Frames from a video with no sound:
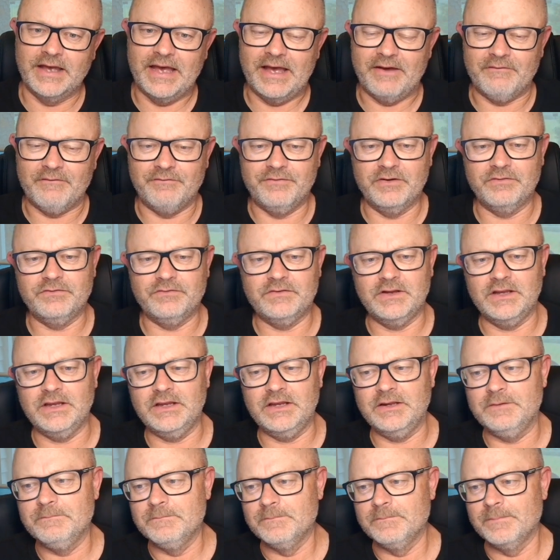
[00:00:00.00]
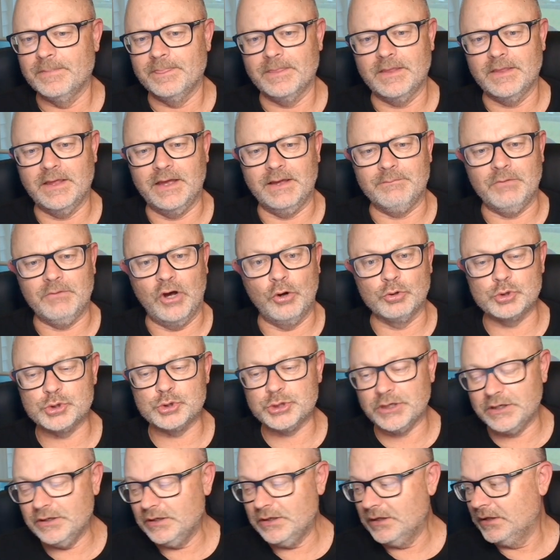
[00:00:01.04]
50
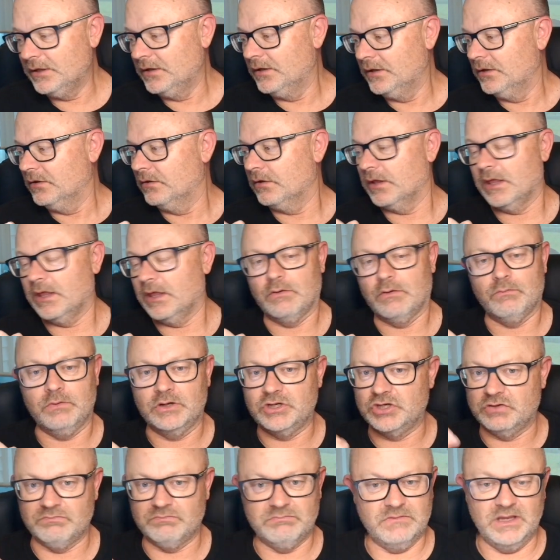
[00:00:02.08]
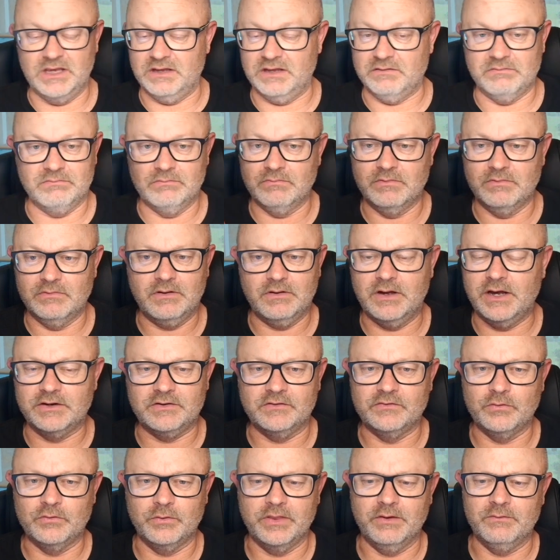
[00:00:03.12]
Ultra. Which, I
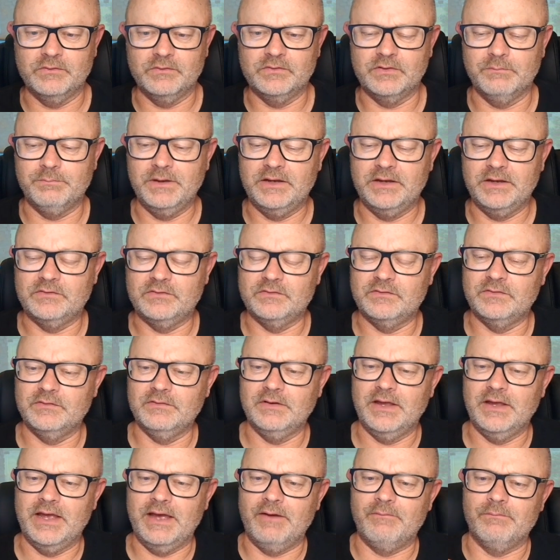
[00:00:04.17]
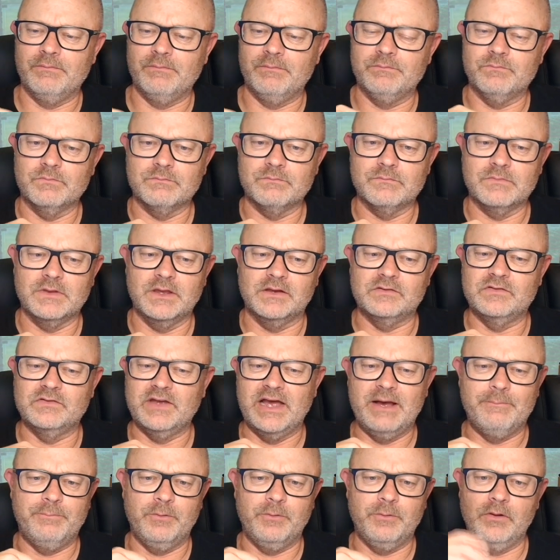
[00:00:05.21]
just thought that was the best
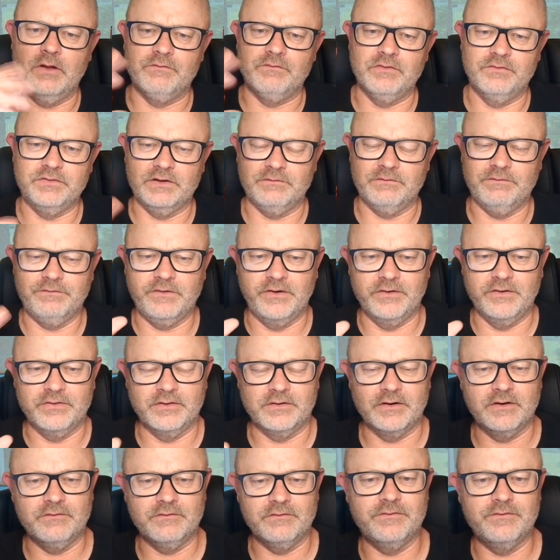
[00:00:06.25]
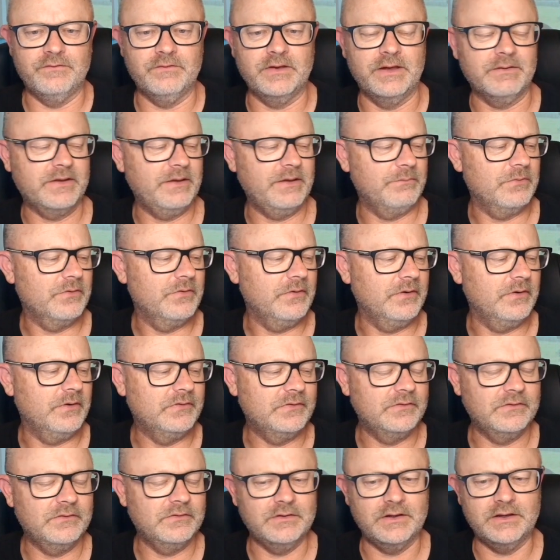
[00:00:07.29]
example of a flip phone that I've come
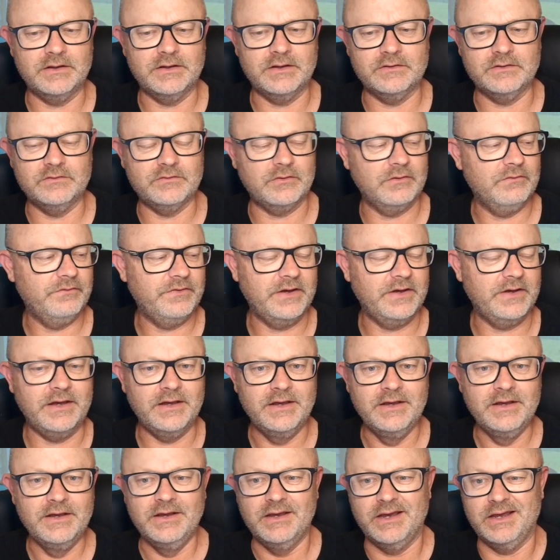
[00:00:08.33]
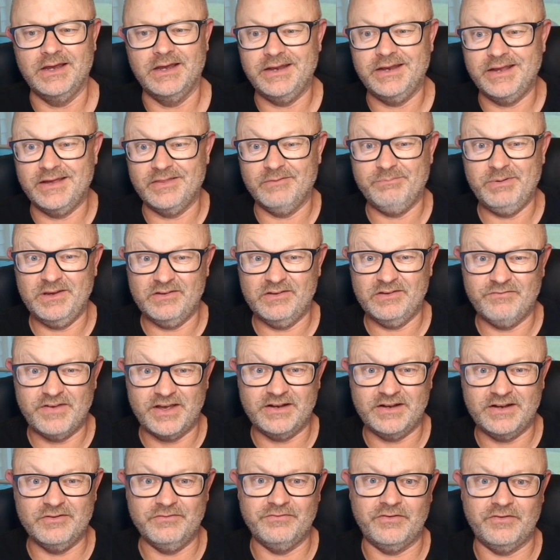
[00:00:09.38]
across so far. And now the best
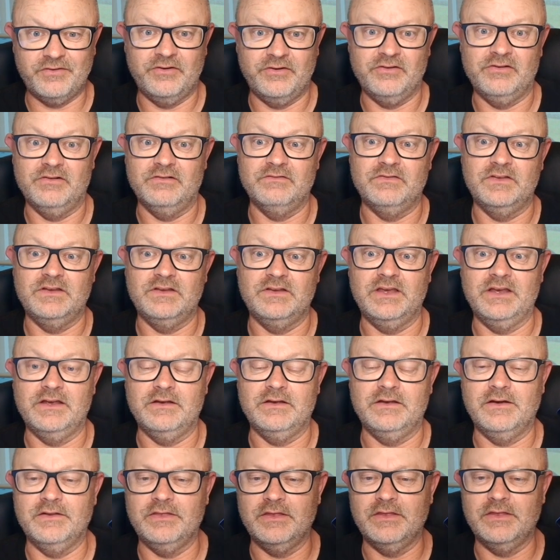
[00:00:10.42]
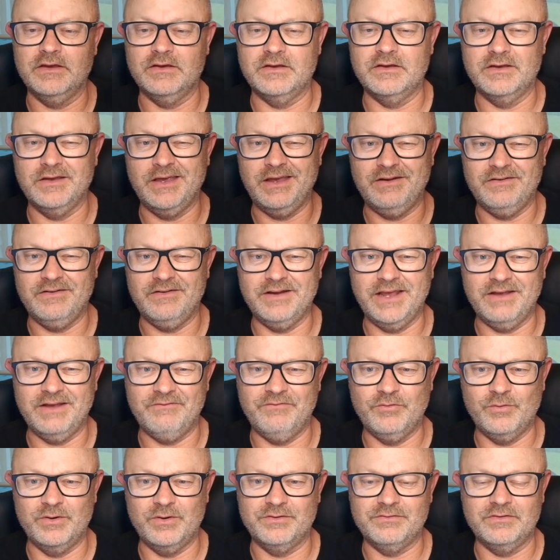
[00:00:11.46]
value phone of the year, I think, at
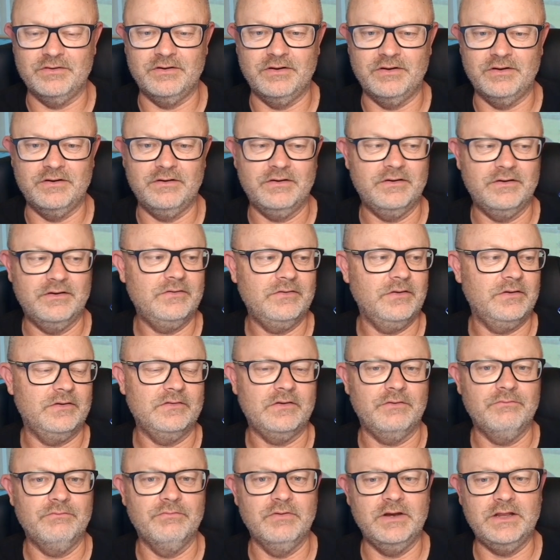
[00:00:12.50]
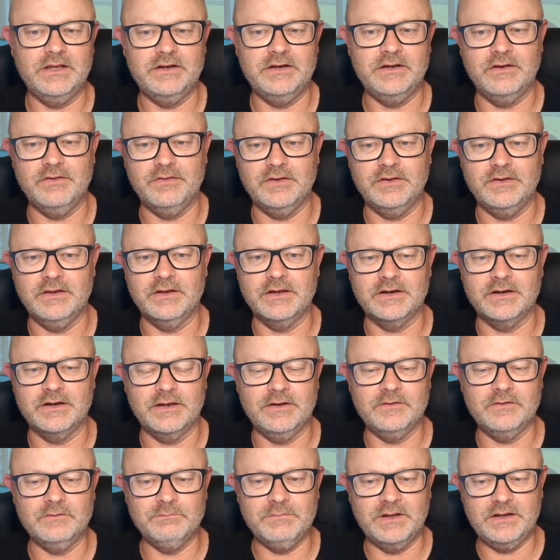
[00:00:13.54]
$499. I really don't think you're going to
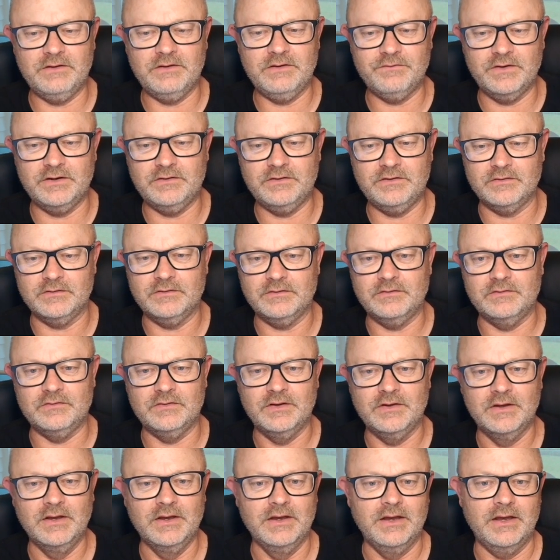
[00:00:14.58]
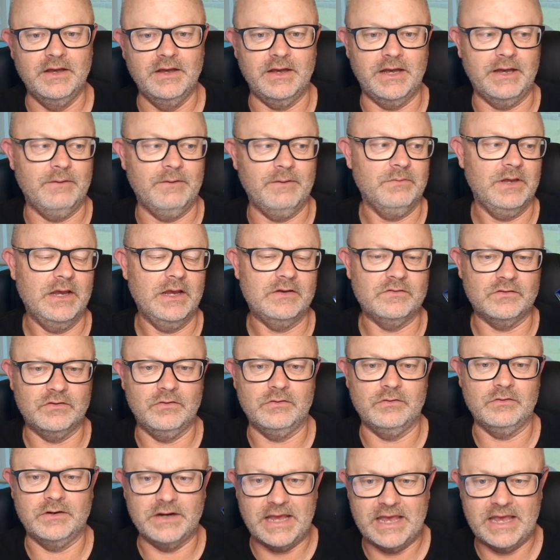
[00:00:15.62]
get as many features
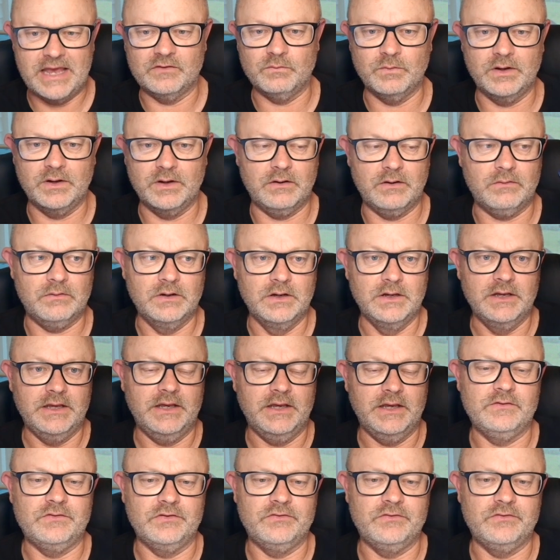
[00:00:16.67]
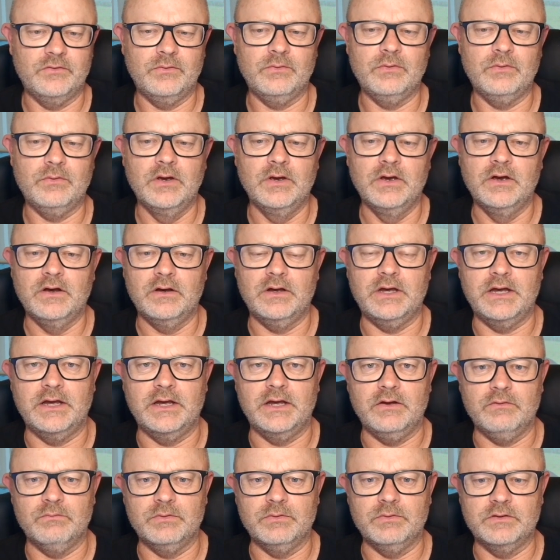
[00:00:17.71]
executed as well as you do
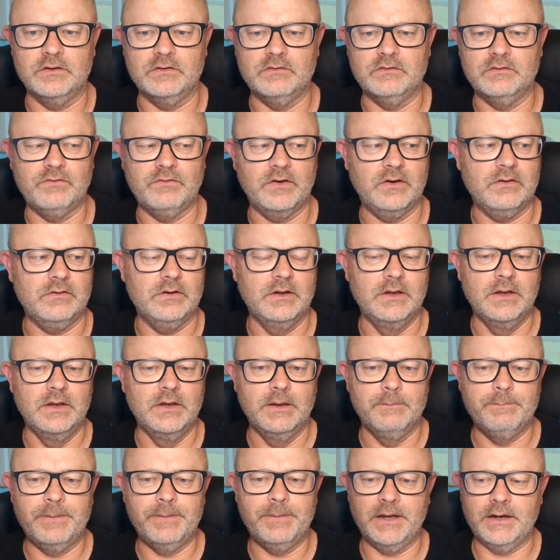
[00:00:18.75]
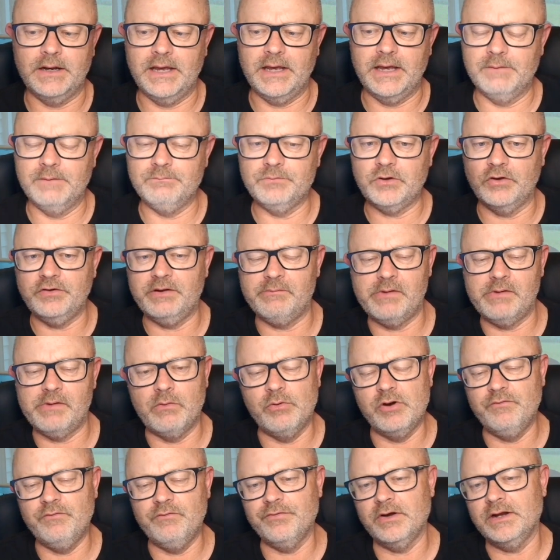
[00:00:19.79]
with this phone. But don't take my
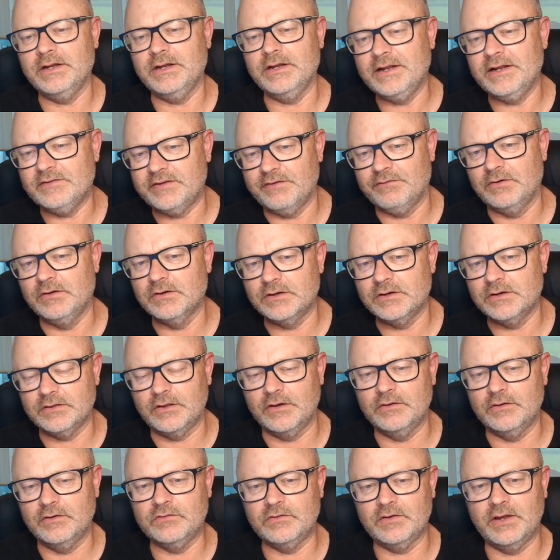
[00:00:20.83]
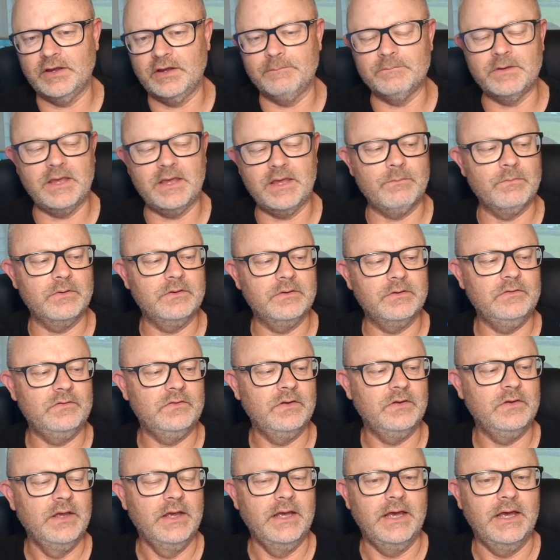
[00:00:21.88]
word for it. Let's have a look at those
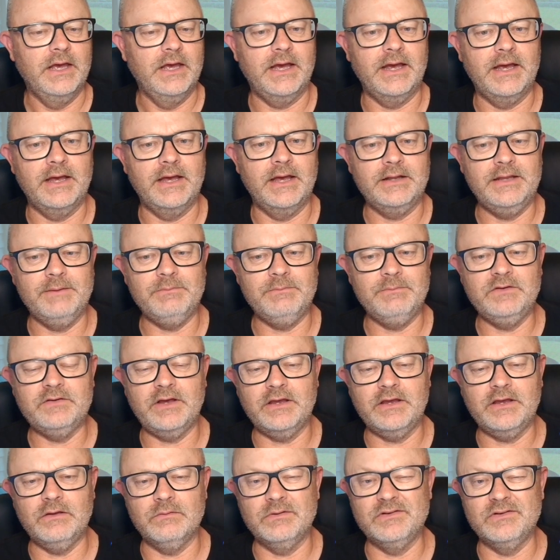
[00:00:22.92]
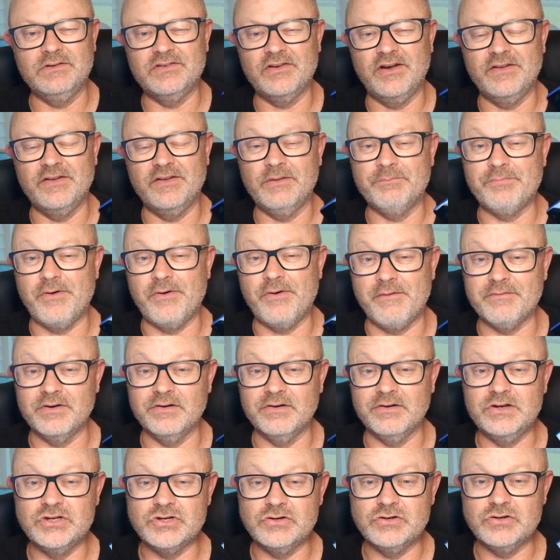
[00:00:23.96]
cameras. Let me take you inside the
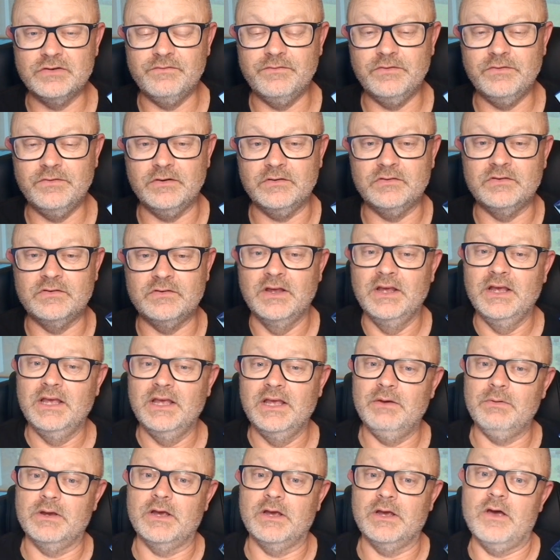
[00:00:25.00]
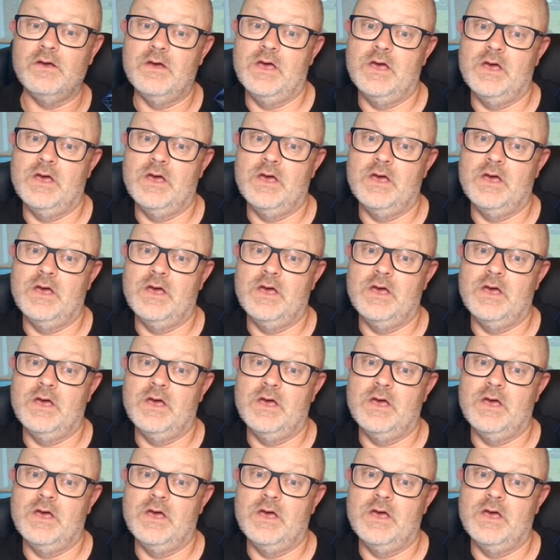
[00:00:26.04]
primary shooter first. Here we go.